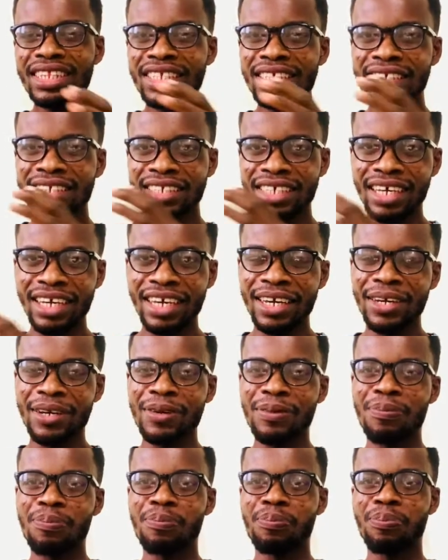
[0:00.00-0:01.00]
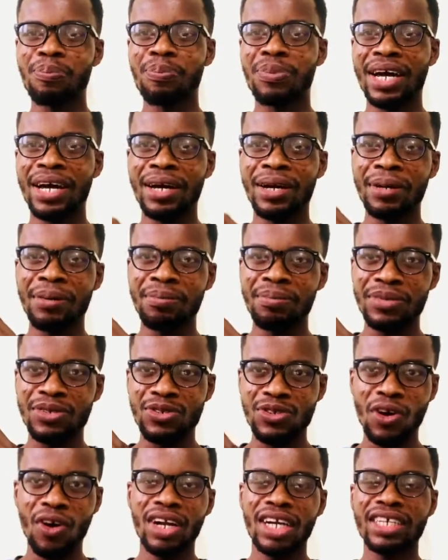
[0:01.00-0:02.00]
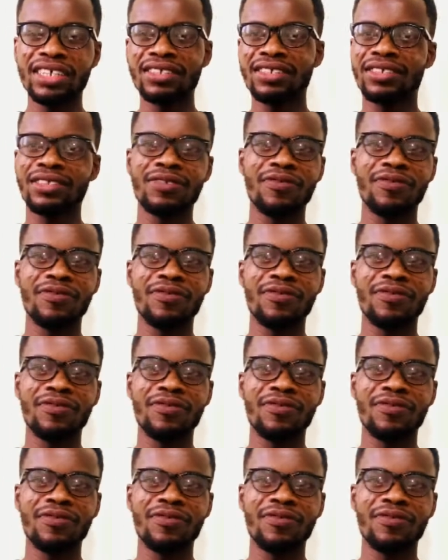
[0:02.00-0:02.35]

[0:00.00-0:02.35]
the scholars